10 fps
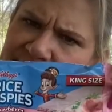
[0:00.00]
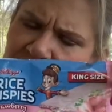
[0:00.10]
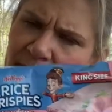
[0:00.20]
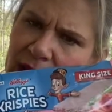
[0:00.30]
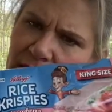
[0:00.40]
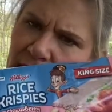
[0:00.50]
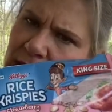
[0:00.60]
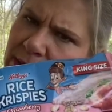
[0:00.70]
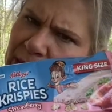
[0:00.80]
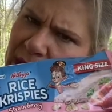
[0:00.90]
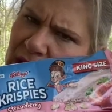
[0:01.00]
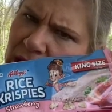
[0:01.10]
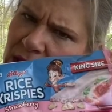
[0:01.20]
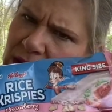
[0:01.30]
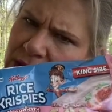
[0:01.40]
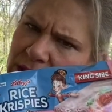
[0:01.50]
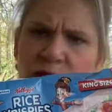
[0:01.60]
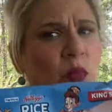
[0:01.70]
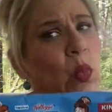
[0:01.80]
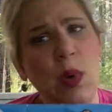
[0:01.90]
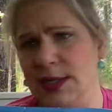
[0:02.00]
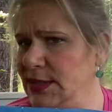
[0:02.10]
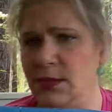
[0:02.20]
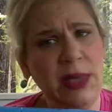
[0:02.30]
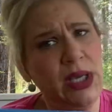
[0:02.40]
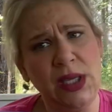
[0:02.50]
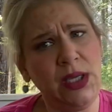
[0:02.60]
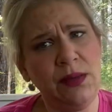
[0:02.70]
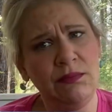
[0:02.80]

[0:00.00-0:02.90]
somebody got into my bag. Wasn't me.